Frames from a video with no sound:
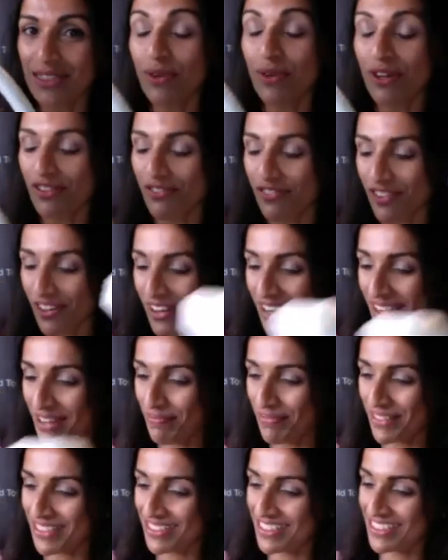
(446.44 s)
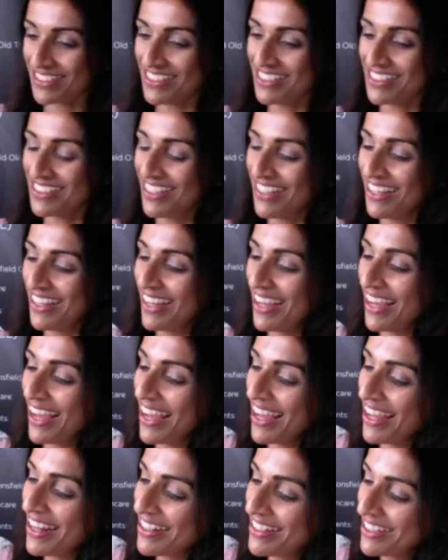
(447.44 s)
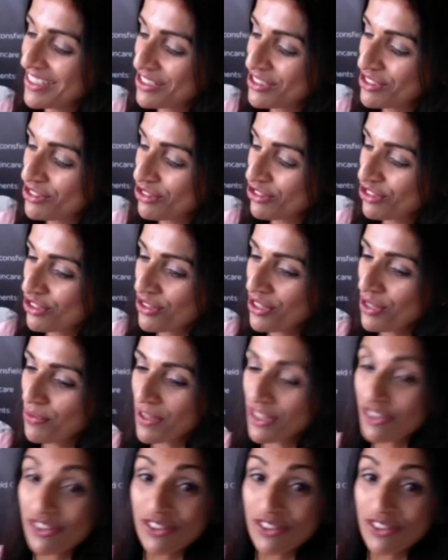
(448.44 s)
one of our handpieces. And just to show you what...